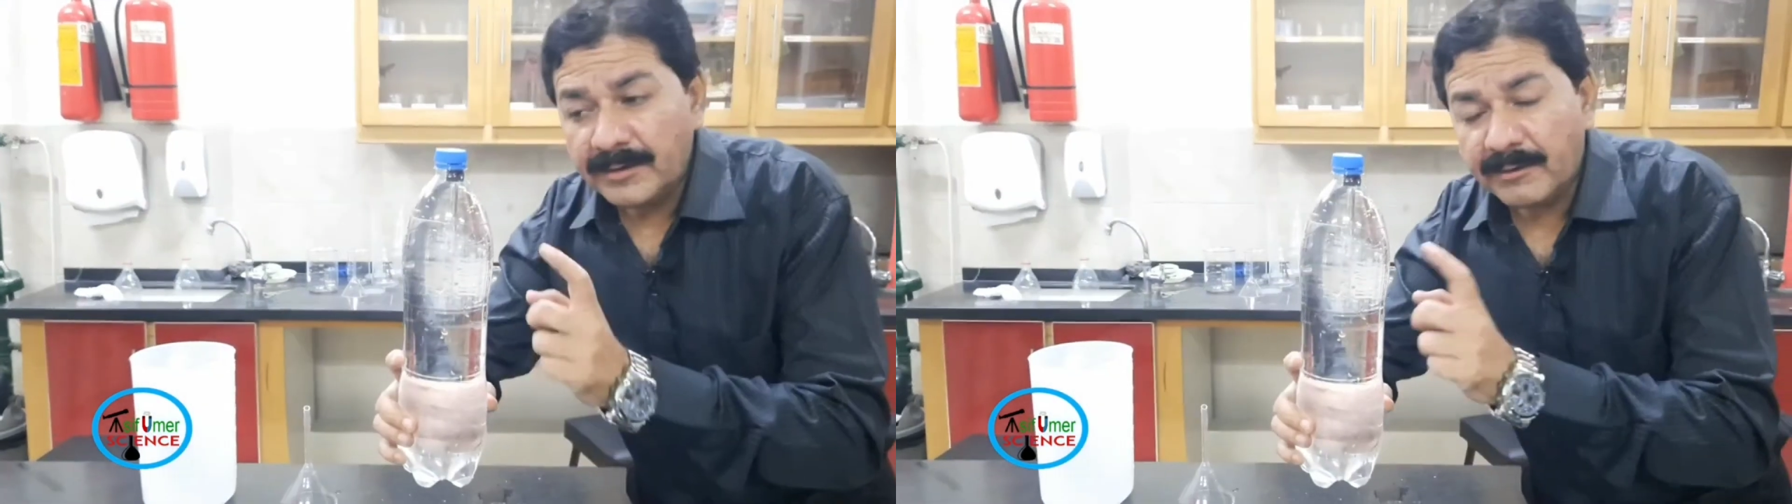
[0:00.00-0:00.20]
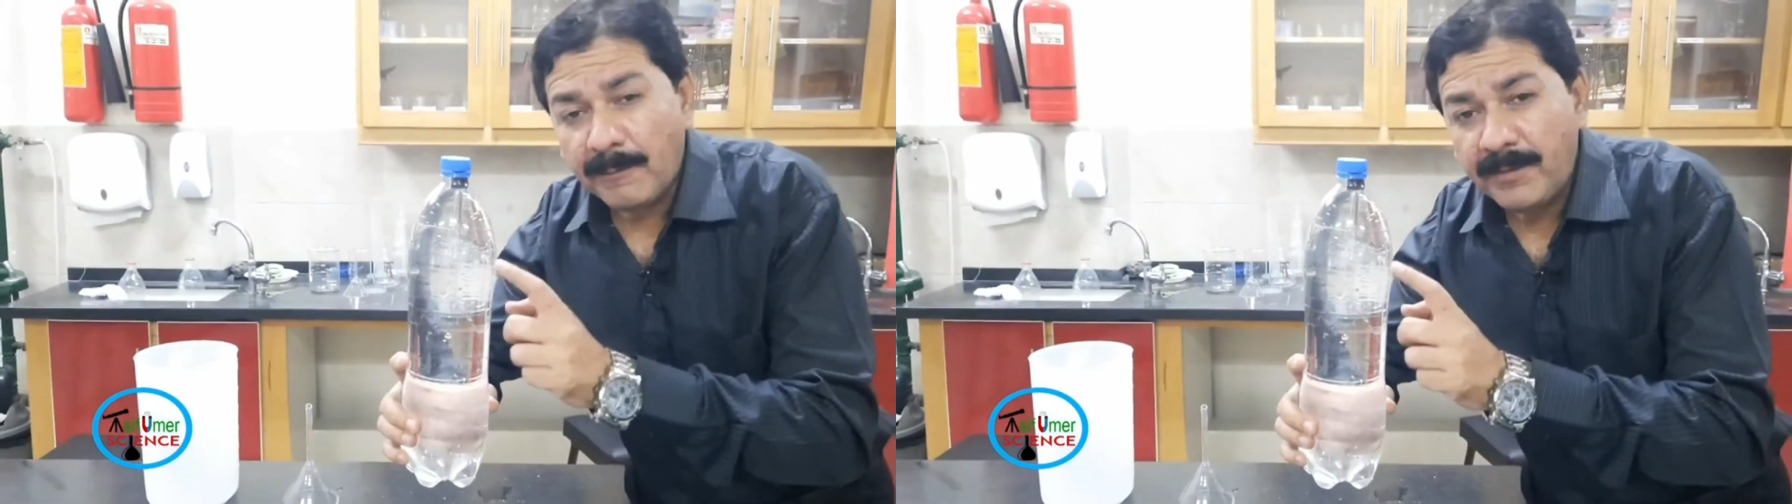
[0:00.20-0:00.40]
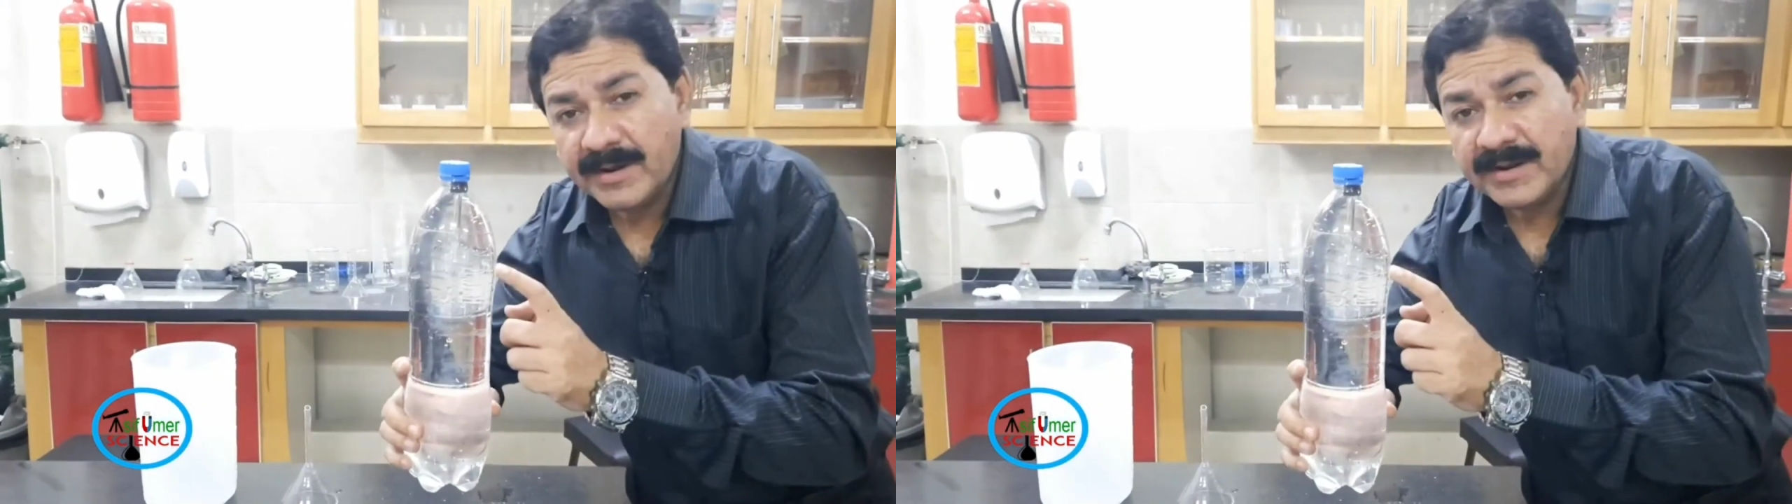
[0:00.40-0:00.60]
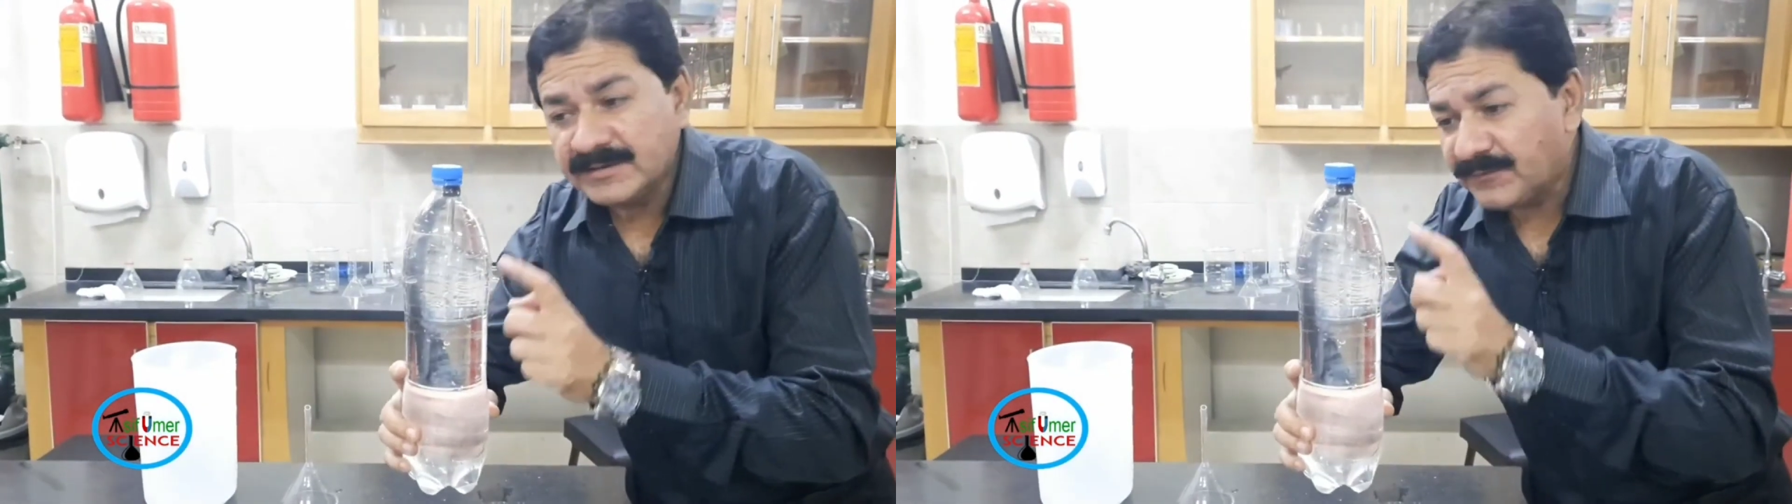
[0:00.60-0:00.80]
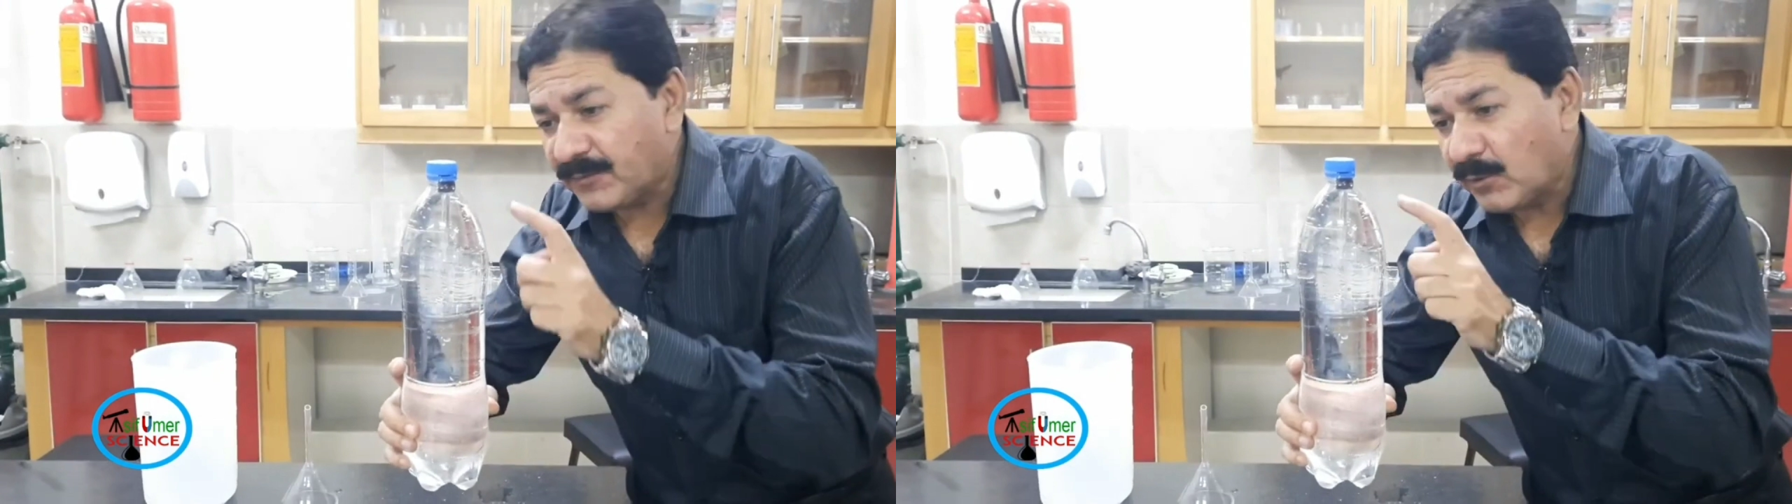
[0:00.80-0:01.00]
Dropper
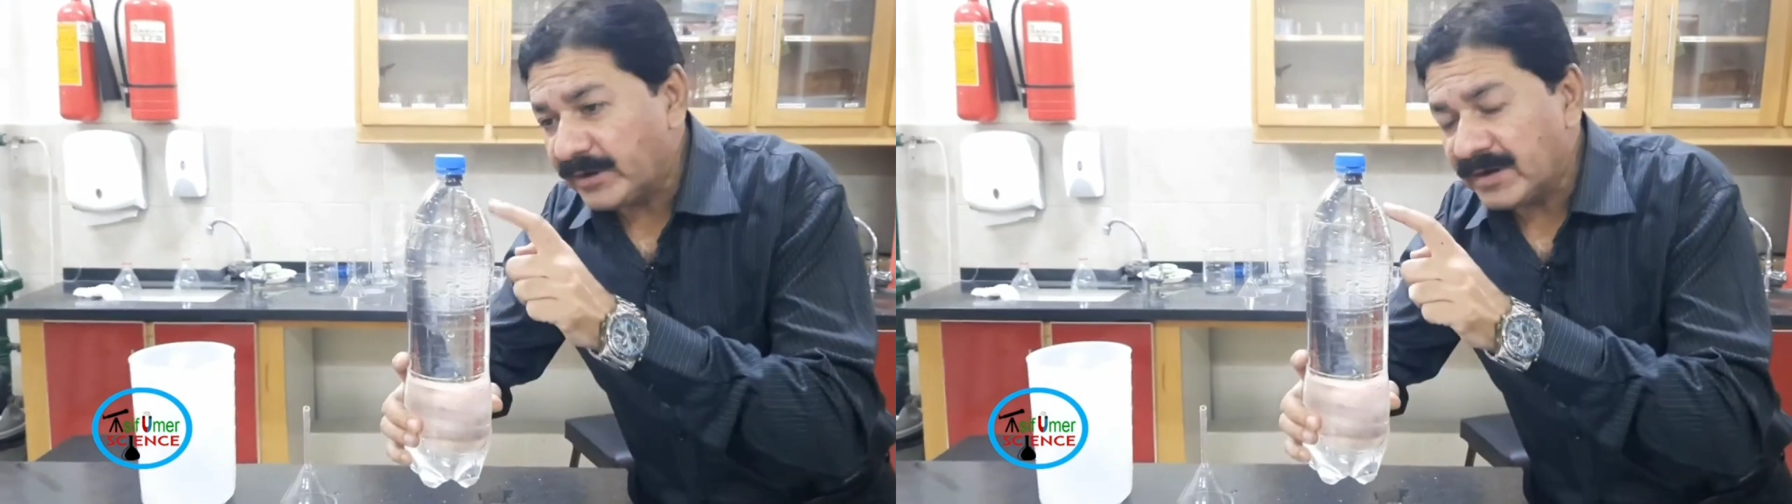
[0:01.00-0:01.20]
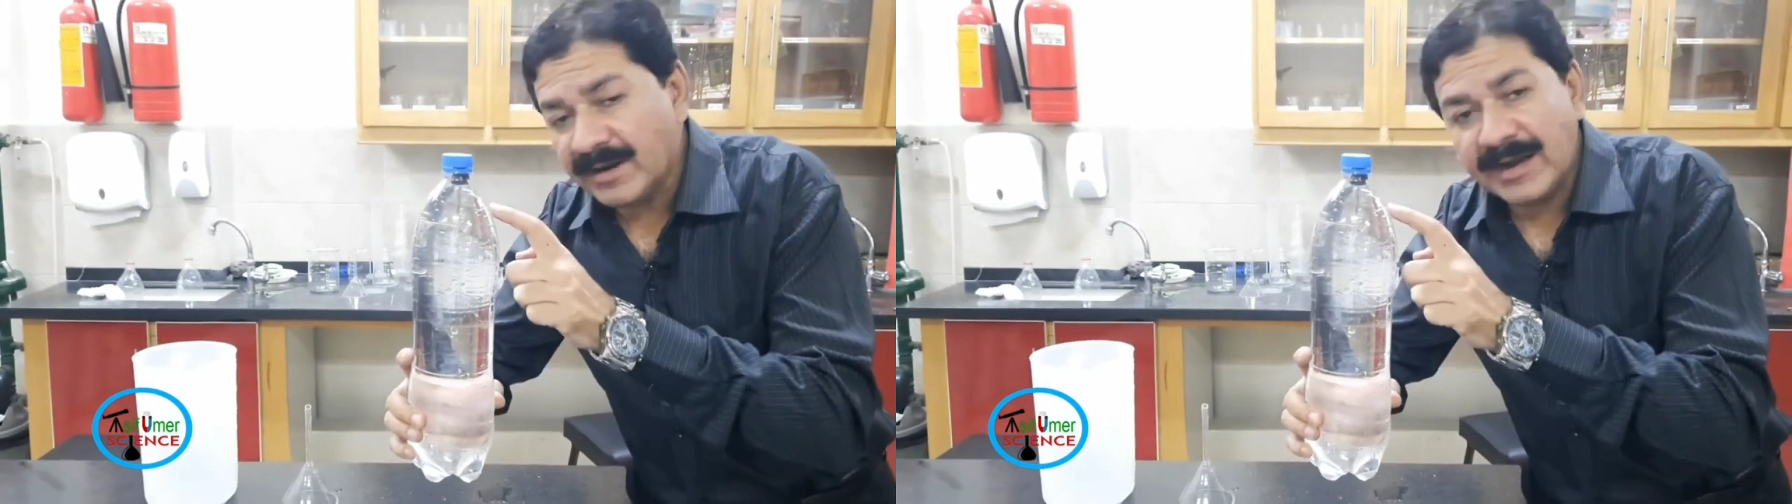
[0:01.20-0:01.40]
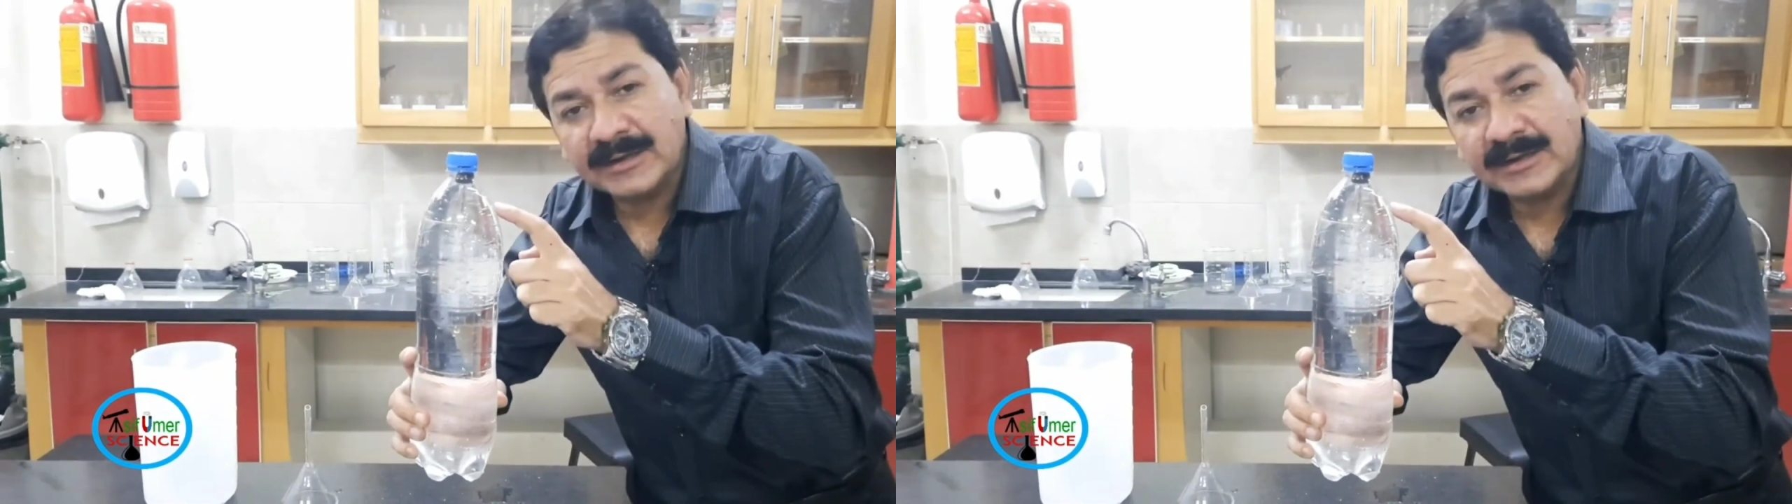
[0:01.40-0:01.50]
is floating